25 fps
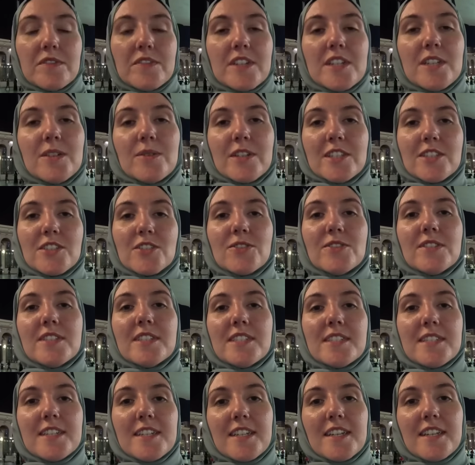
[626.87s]
really want to go and
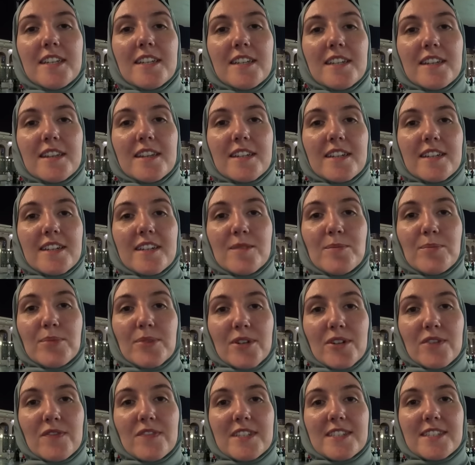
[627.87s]
see the
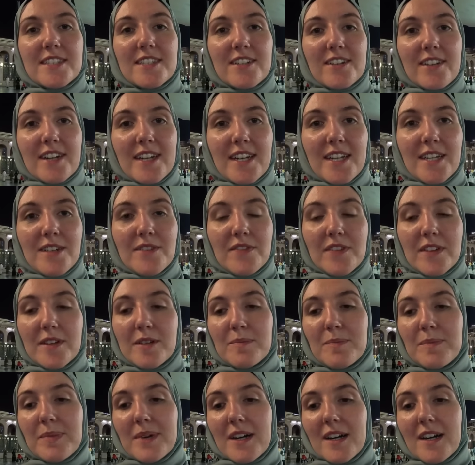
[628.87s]
Prophet's grave,
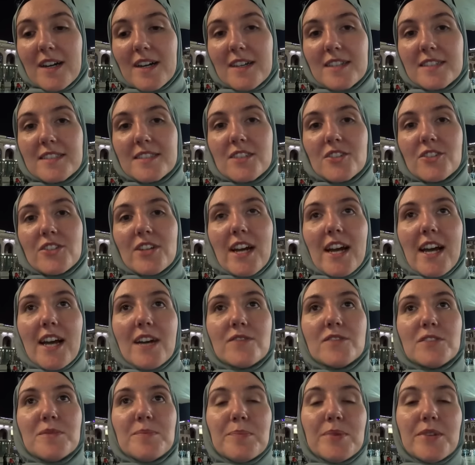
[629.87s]
but you have
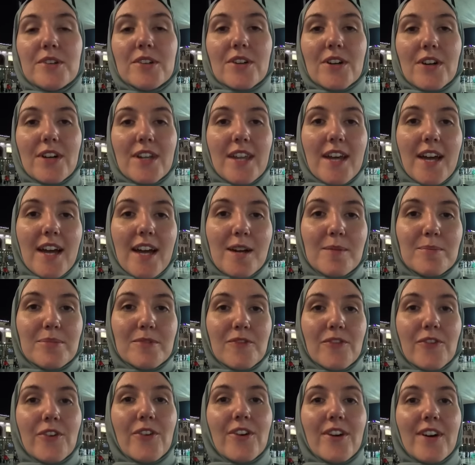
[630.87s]
to book on the app
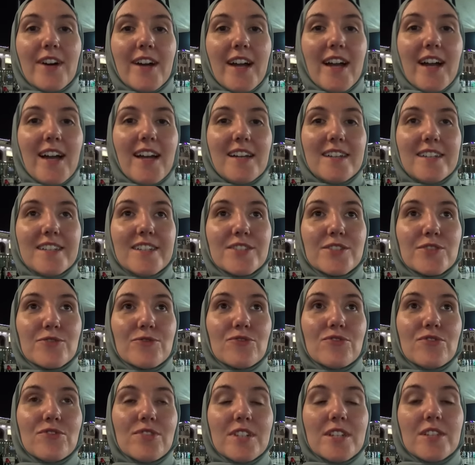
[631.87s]
before and it's
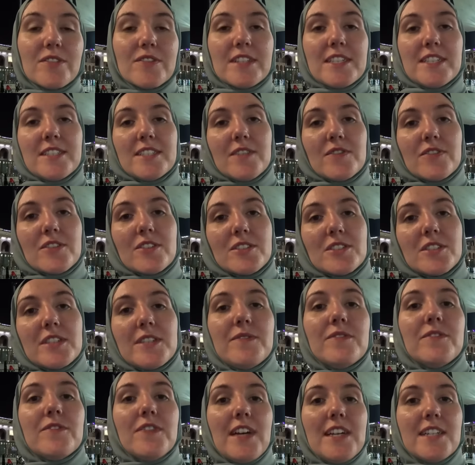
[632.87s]
really, really difficult to
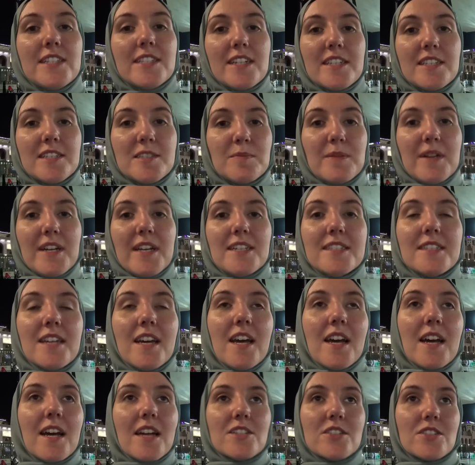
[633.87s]
even find any space.
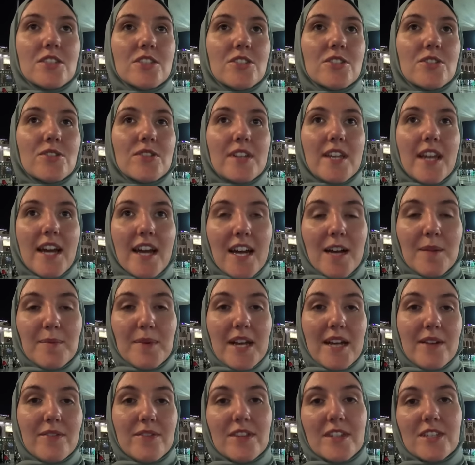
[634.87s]
As soon as you go on the app,
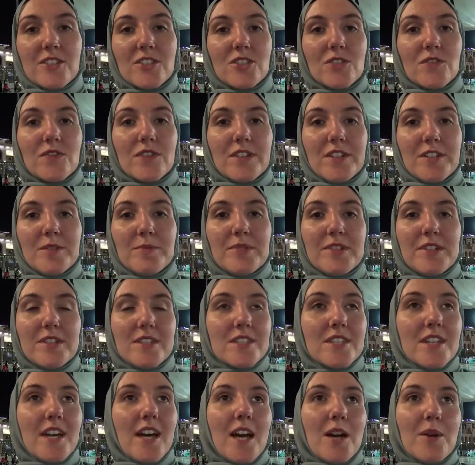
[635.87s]
everything's just fully
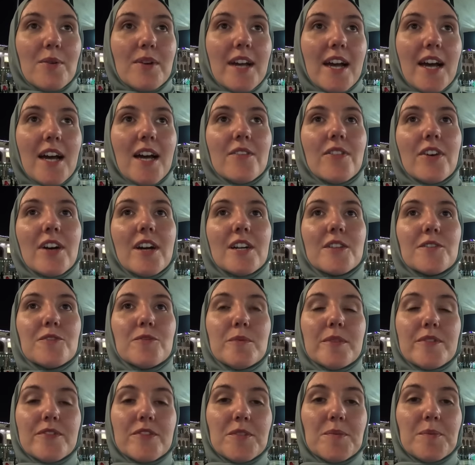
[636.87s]
booked. We have heard from
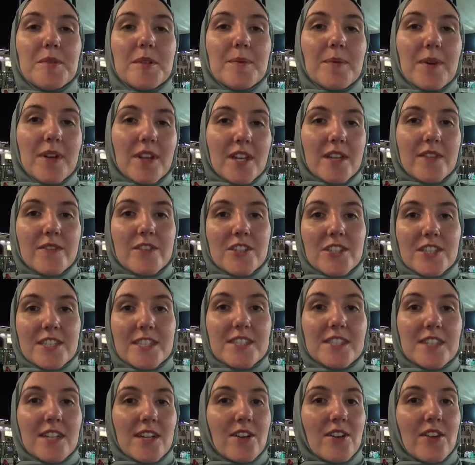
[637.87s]
a few people that if you
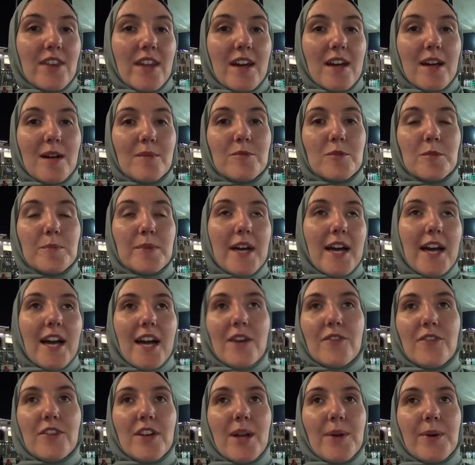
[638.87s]
just sit on the app for about half
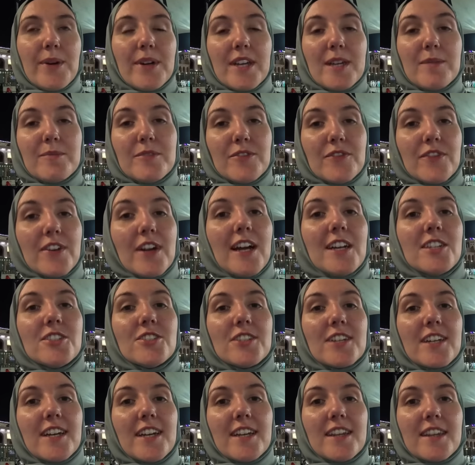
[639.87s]
an hour and keep
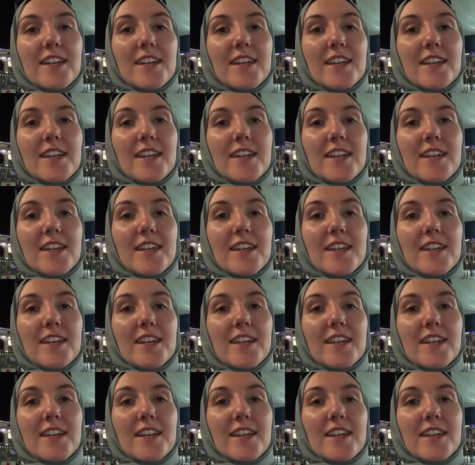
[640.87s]
refreshing it,